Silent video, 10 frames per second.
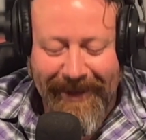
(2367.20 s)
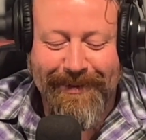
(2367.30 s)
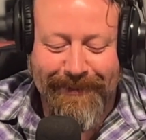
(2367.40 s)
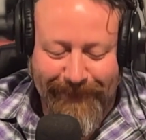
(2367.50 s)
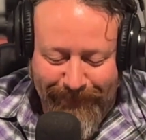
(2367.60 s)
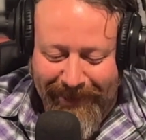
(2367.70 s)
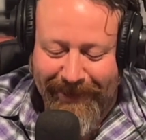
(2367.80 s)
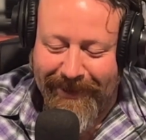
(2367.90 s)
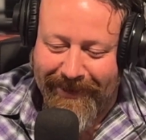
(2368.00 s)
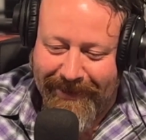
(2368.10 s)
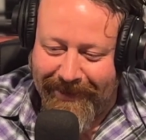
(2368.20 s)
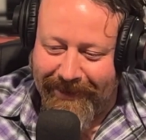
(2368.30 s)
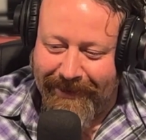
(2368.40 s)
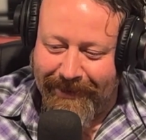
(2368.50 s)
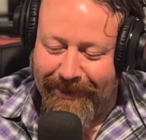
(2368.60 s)
that's what we played on
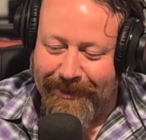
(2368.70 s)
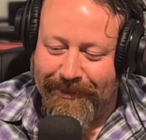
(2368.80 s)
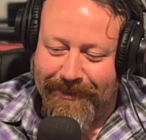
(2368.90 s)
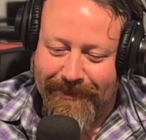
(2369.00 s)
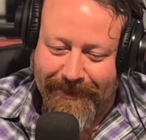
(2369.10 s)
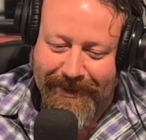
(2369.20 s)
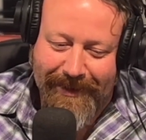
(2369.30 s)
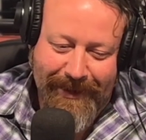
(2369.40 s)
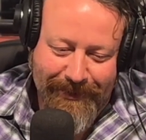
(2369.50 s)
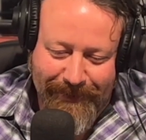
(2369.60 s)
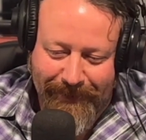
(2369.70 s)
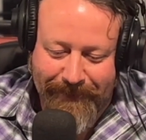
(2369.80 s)
this last tour.